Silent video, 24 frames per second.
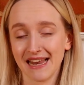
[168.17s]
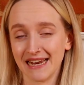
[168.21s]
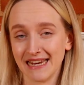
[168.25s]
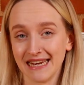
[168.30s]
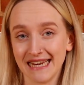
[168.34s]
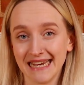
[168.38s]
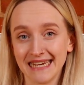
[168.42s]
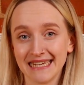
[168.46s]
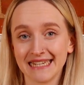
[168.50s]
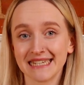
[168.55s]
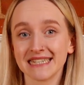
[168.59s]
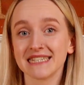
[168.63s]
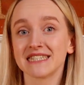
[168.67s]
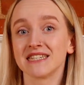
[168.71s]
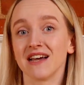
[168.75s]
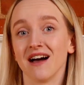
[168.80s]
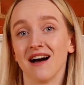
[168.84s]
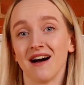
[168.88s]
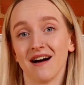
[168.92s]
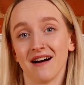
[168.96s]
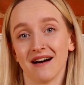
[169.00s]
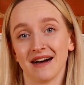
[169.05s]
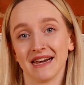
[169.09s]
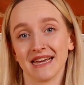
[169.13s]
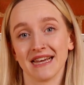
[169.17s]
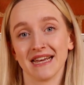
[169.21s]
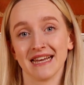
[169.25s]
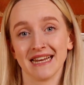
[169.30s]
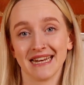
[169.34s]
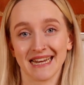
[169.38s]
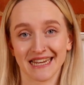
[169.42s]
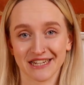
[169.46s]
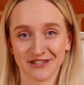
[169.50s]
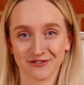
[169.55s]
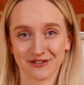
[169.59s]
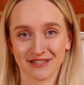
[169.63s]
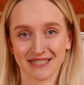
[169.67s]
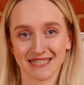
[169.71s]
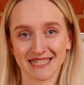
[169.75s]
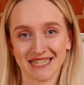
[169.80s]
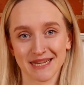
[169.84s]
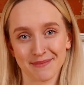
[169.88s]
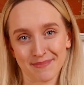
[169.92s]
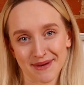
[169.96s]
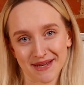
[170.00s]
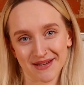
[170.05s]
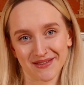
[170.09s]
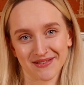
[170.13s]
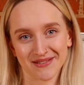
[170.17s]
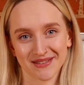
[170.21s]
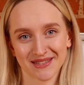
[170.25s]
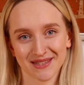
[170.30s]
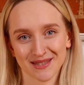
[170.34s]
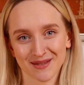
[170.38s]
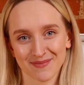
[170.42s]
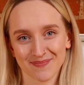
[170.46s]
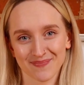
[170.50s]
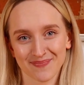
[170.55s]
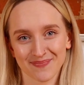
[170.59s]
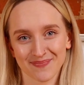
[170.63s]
leading to higher electricity bills.